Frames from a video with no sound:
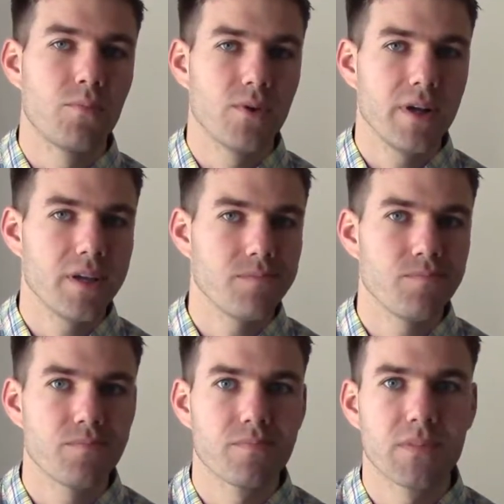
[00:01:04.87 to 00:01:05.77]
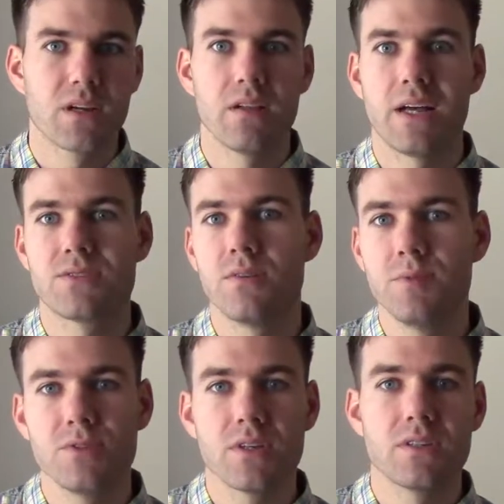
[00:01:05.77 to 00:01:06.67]
bring classical
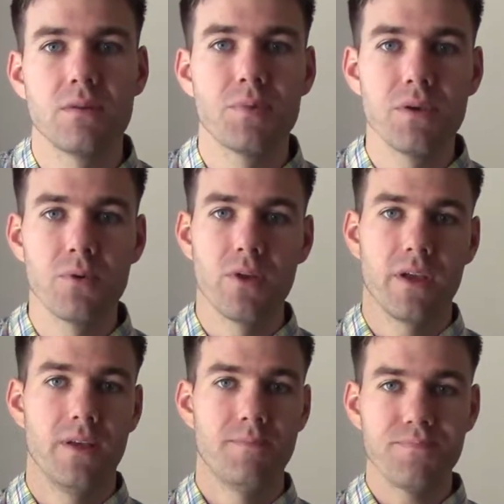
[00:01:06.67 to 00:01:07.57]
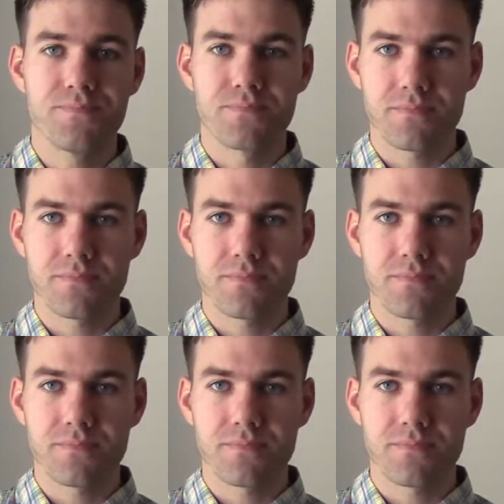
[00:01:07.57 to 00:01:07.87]
music to people in